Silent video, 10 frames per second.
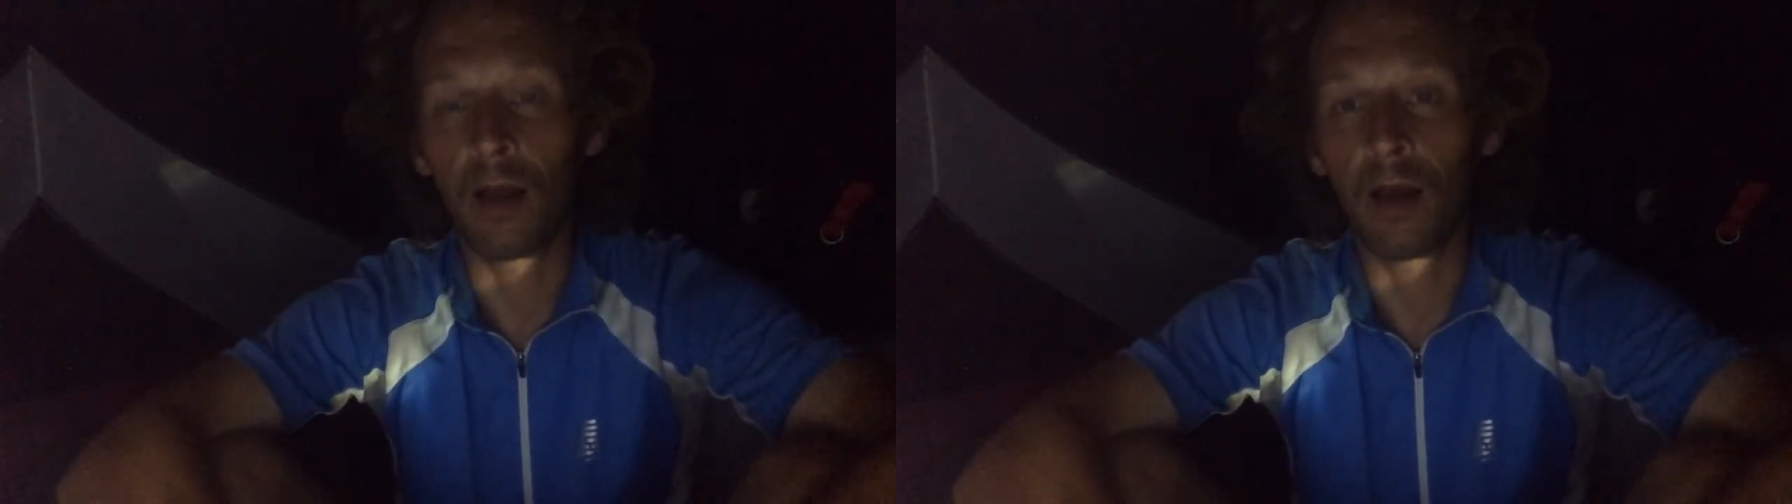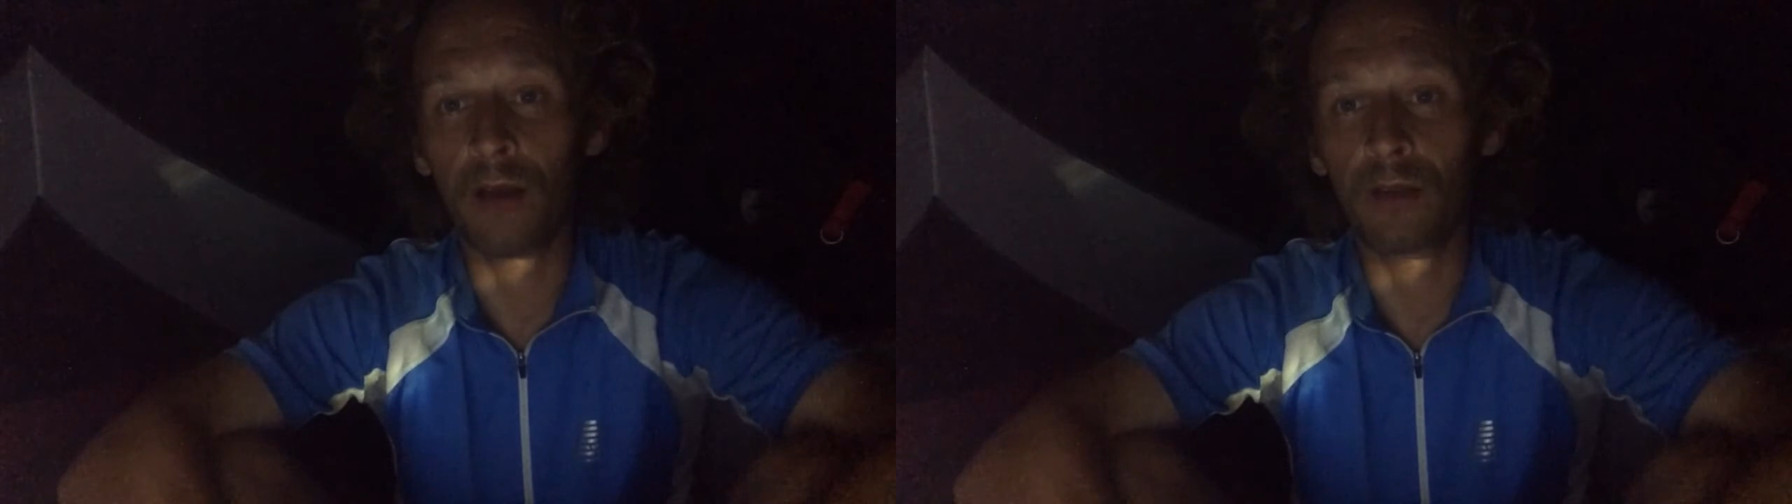
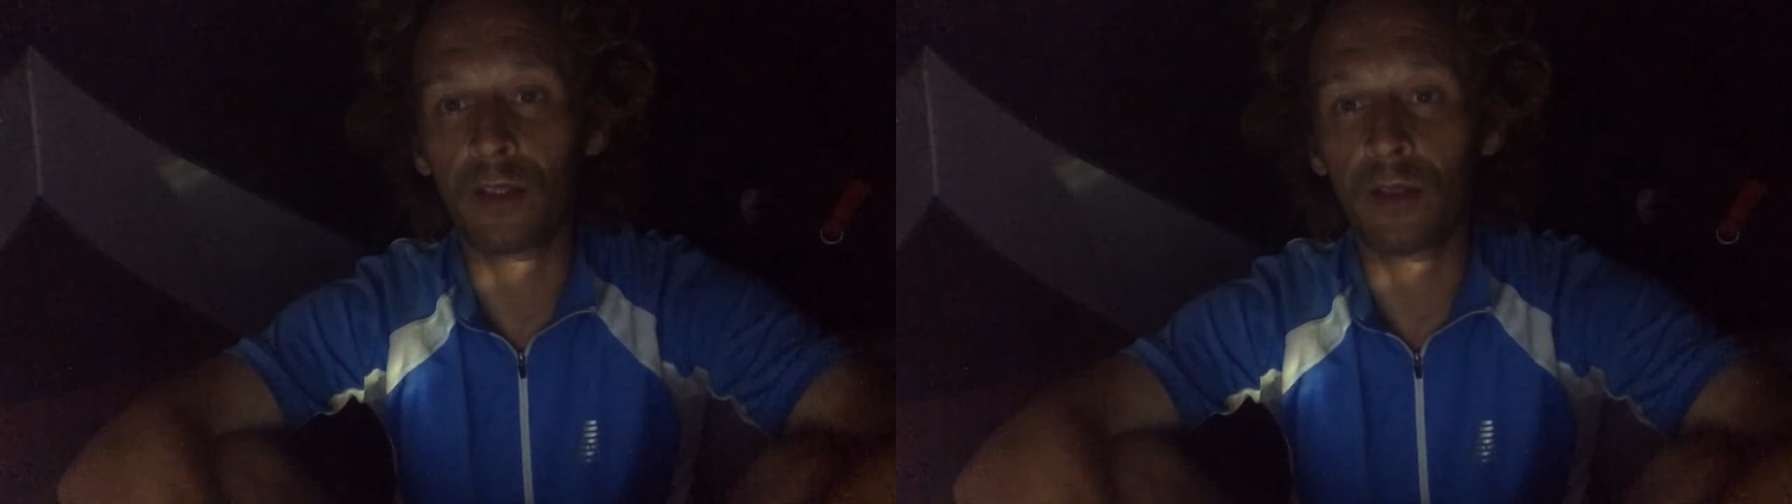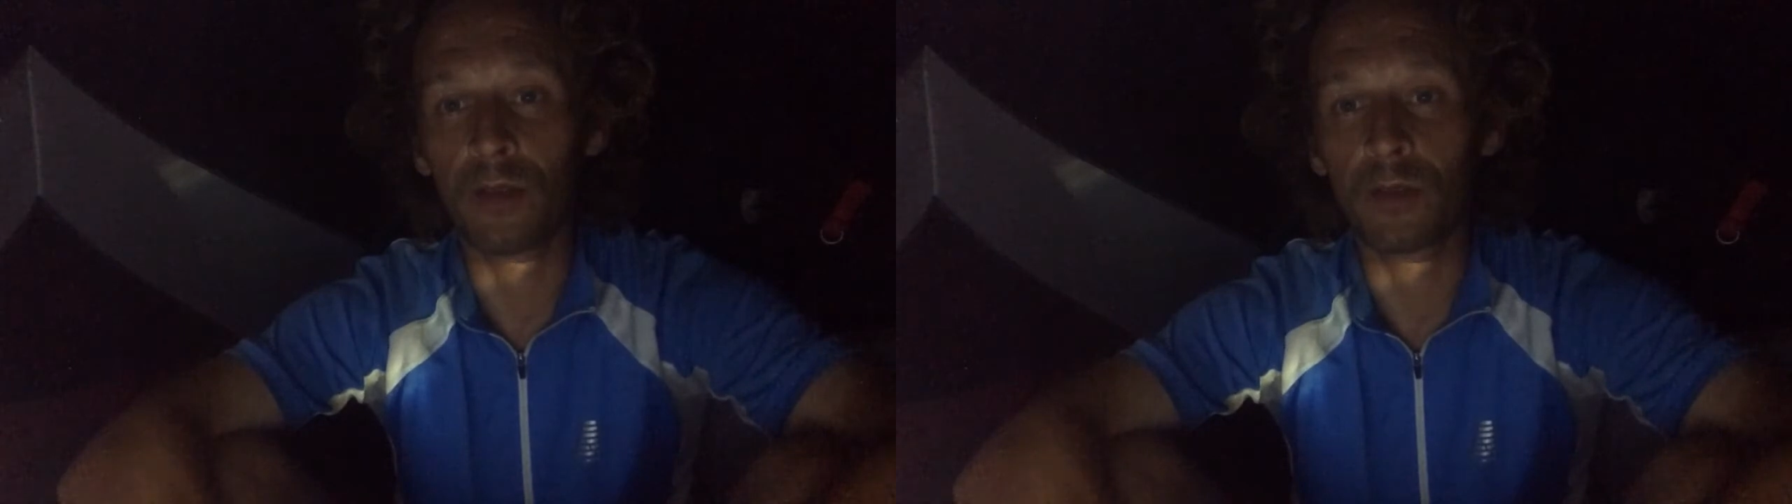
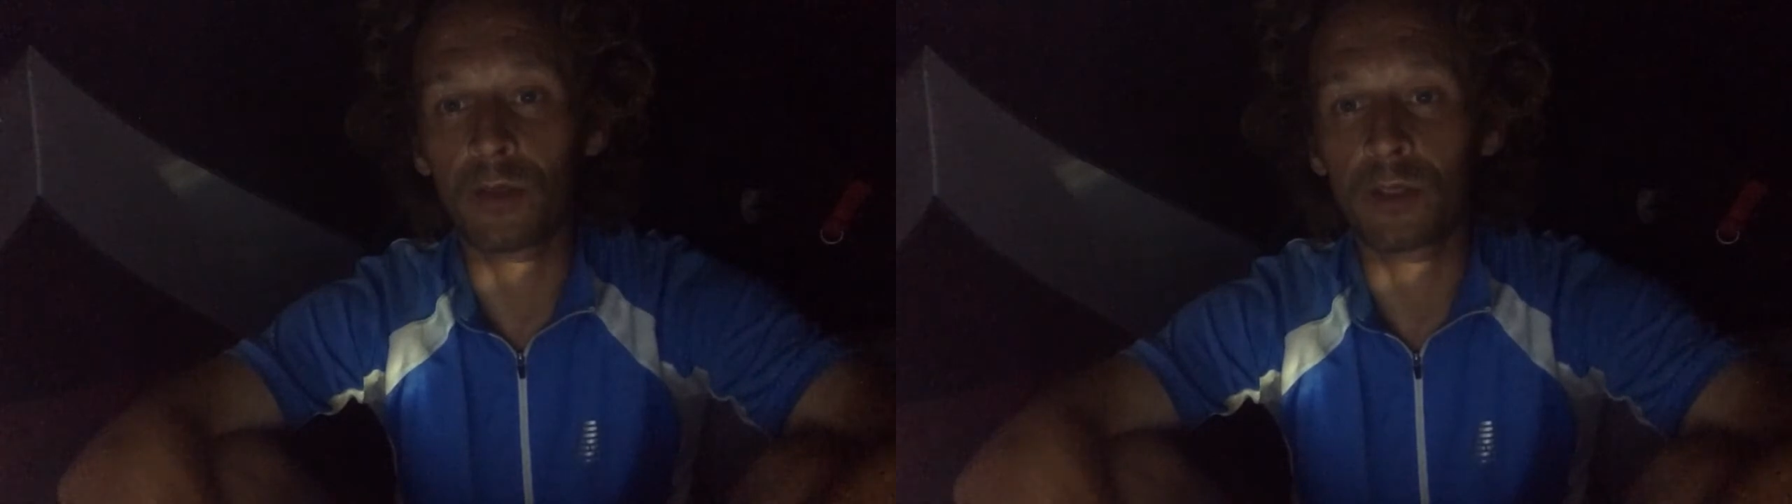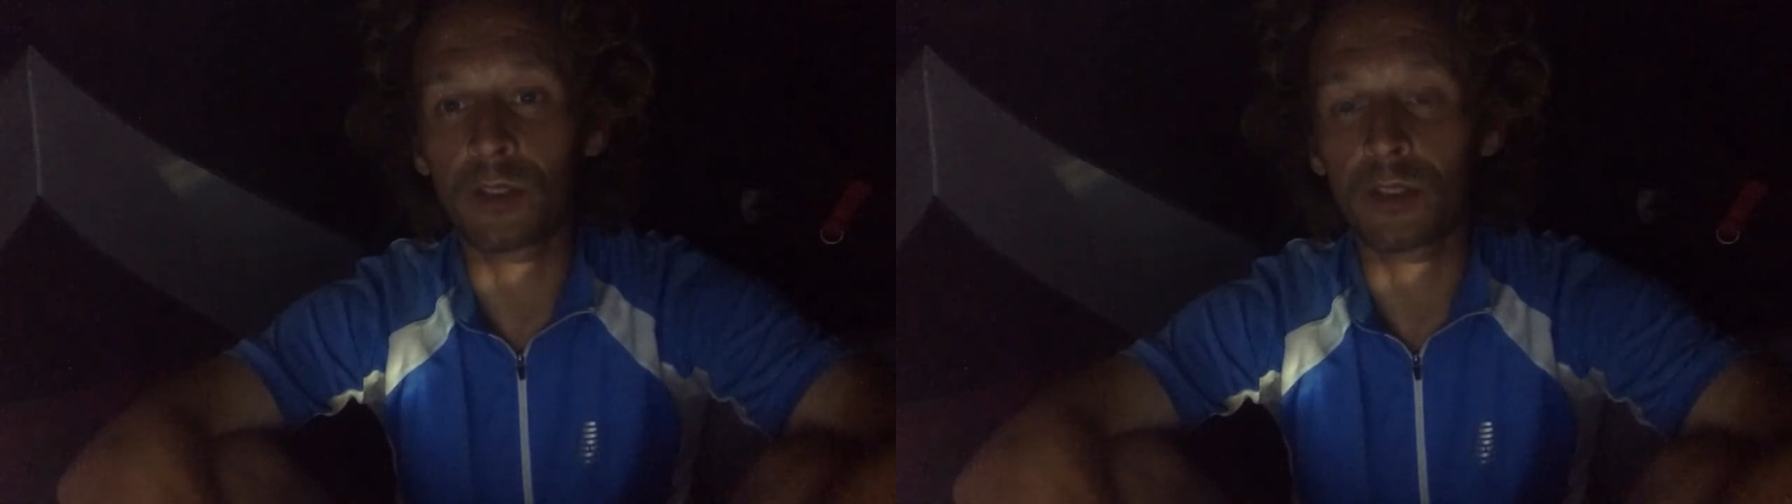afternoon
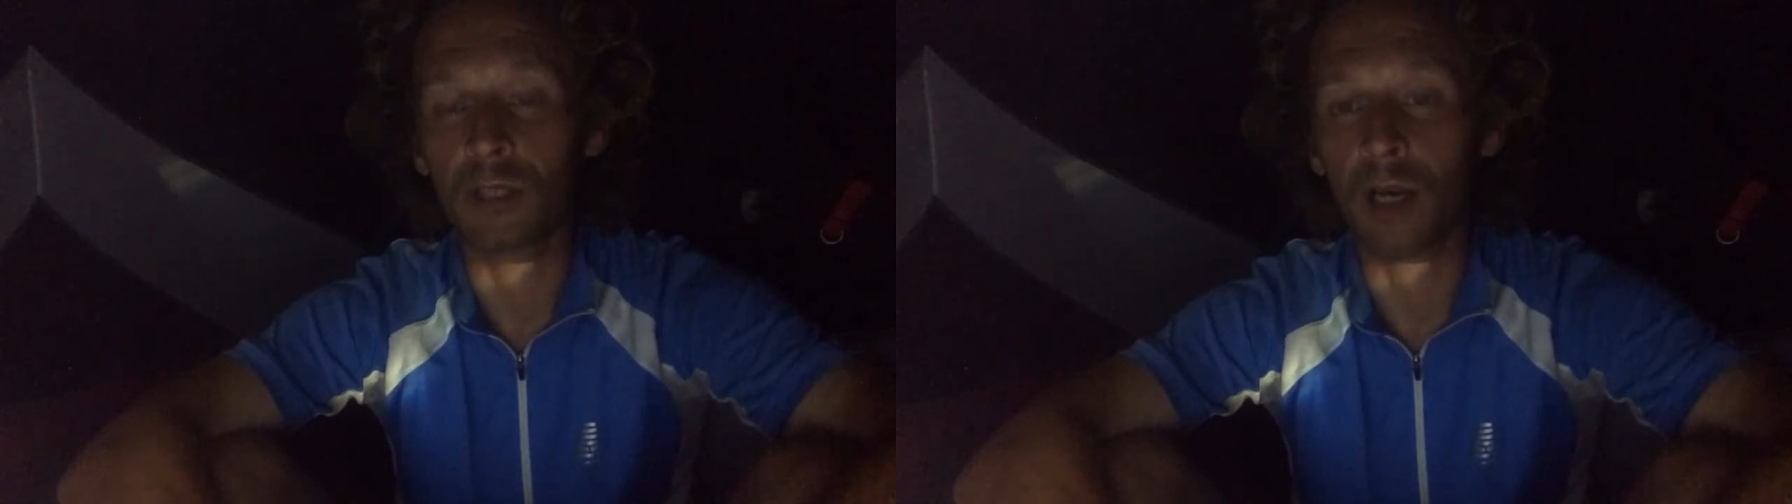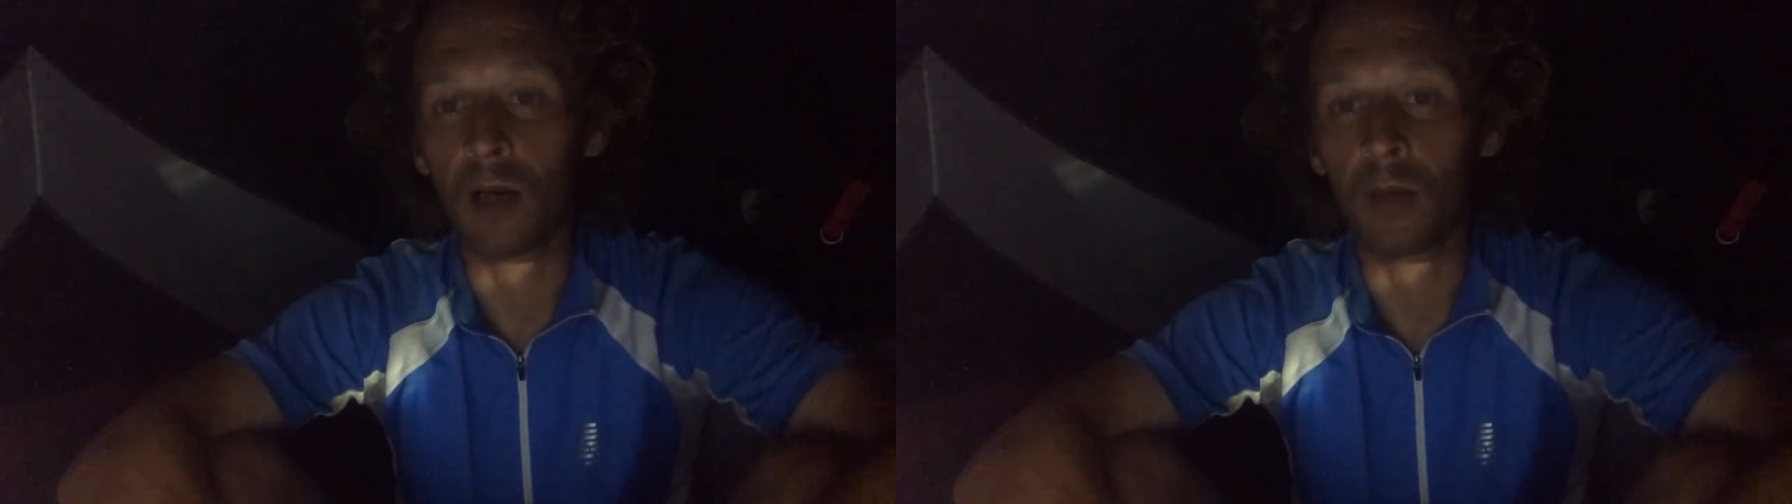was just
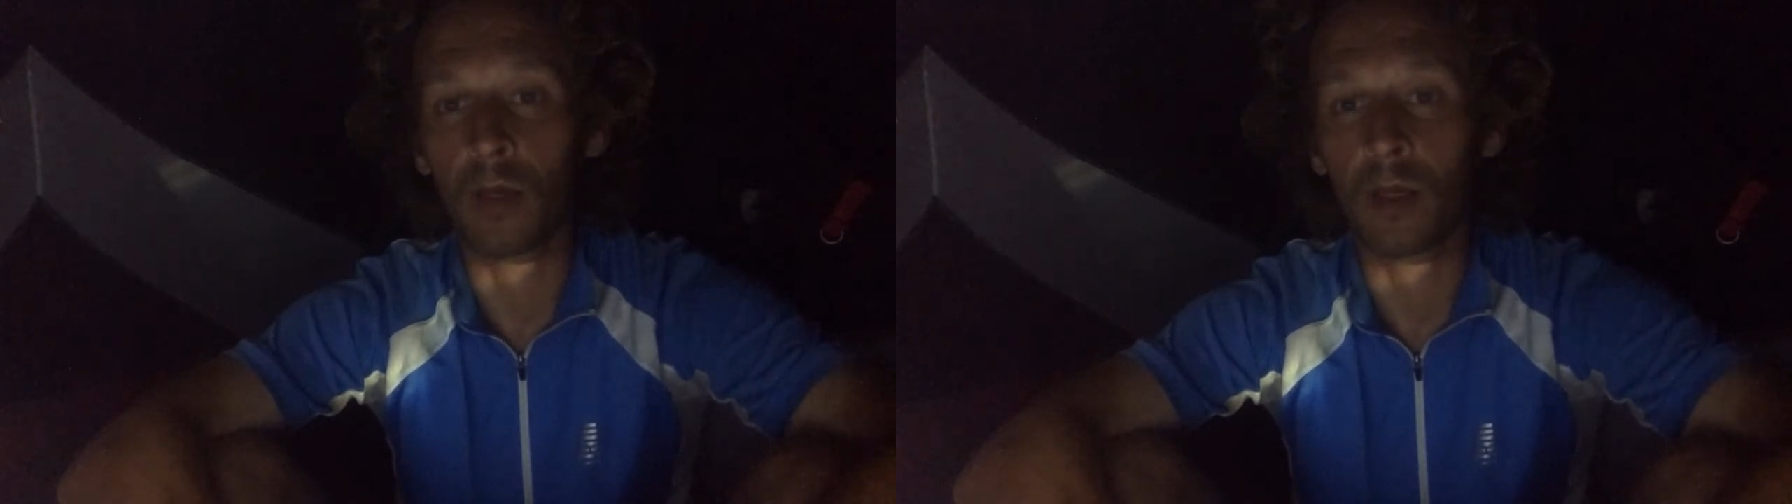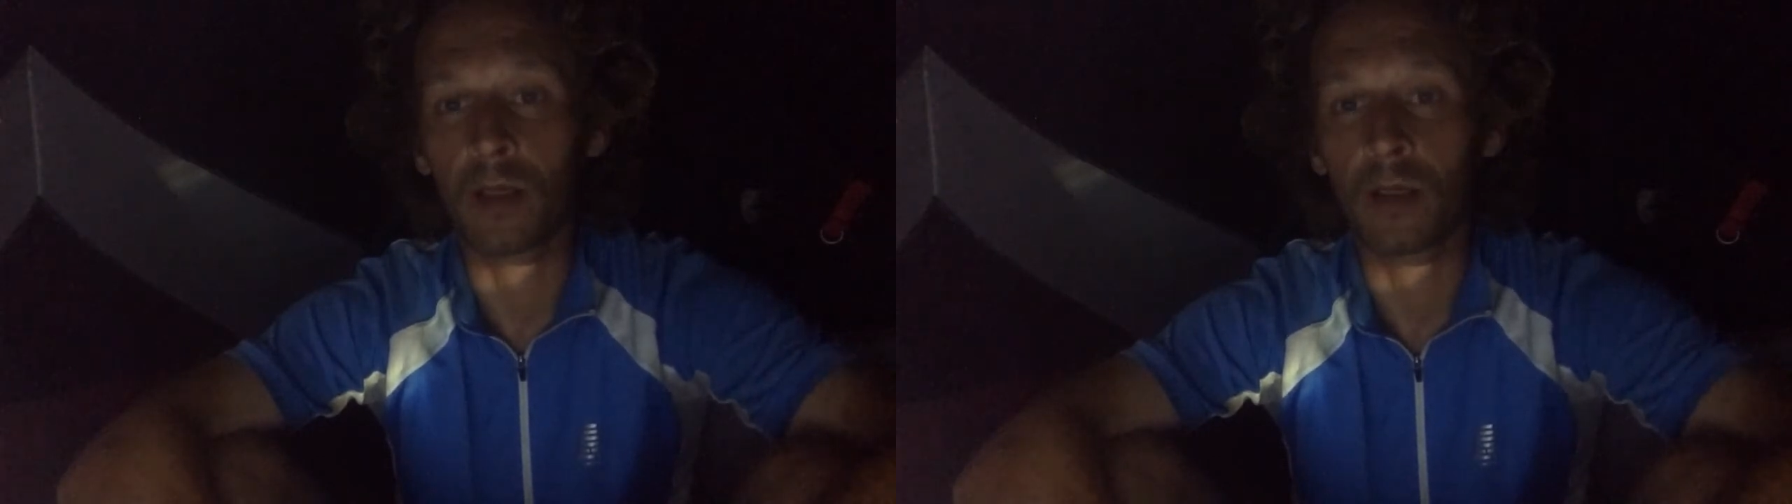hard work.